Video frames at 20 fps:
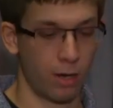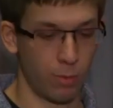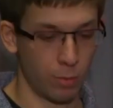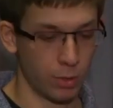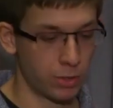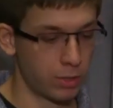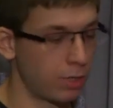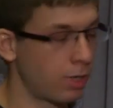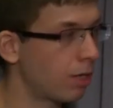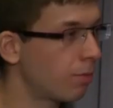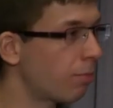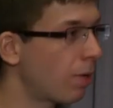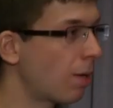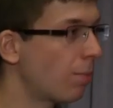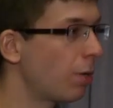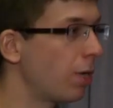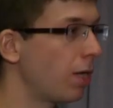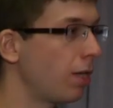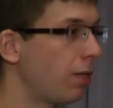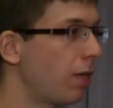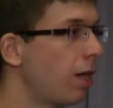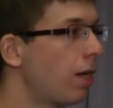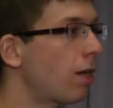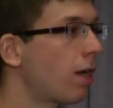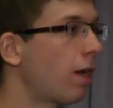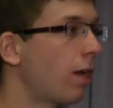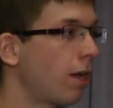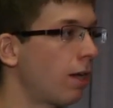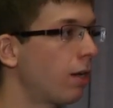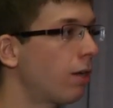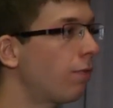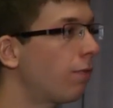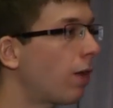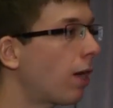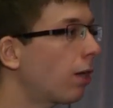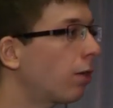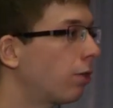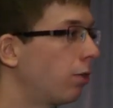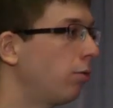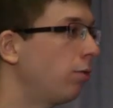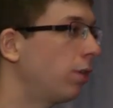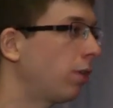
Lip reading: with the in-memory data, and in fact 2 to